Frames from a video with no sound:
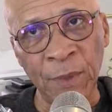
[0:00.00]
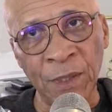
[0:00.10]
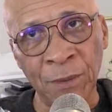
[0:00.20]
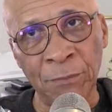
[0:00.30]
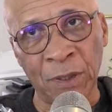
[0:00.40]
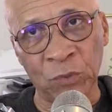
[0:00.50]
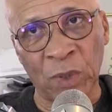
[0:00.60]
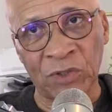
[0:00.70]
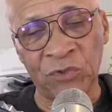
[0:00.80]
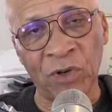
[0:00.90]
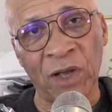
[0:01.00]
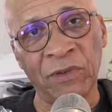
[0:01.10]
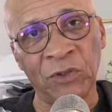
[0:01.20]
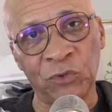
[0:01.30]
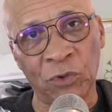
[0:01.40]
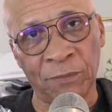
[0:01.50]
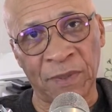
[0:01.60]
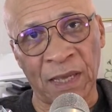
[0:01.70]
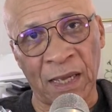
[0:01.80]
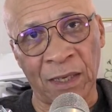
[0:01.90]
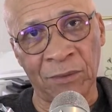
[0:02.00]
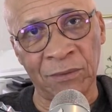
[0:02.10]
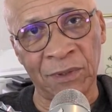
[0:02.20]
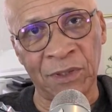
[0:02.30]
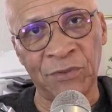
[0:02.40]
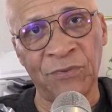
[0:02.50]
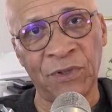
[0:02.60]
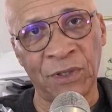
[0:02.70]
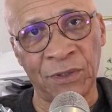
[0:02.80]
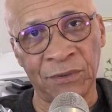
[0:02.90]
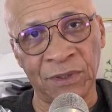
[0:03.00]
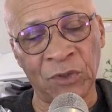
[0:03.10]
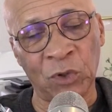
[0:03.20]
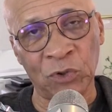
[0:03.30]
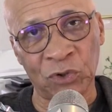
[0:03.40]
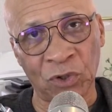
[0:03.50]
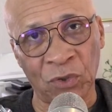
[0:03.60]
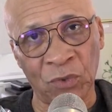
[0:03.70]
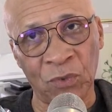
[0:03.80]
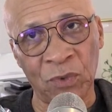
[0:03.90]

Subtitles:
But what's driving Trump now, it's fears, and also